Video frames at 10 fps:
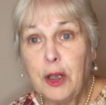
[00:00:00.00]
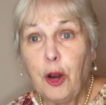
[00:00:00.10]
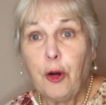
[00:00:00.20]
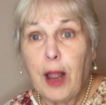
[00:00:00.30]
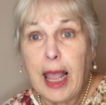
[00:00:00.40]

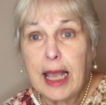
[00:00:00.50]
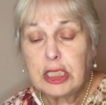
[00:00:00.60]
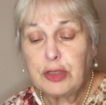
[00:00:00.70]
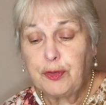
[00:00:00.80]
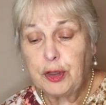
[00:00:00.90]
Or
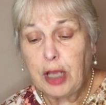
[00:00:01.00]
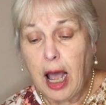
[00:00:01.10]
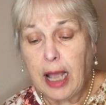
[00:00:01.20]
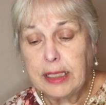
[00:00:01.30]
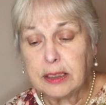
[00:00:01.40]
ask for
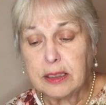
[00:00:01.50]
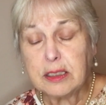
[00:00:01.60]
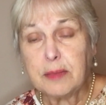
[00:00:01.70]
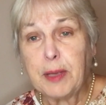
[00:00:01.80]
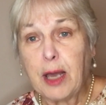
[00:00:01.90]

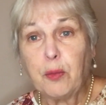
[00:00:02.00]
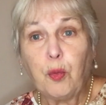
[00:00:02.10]
guidance about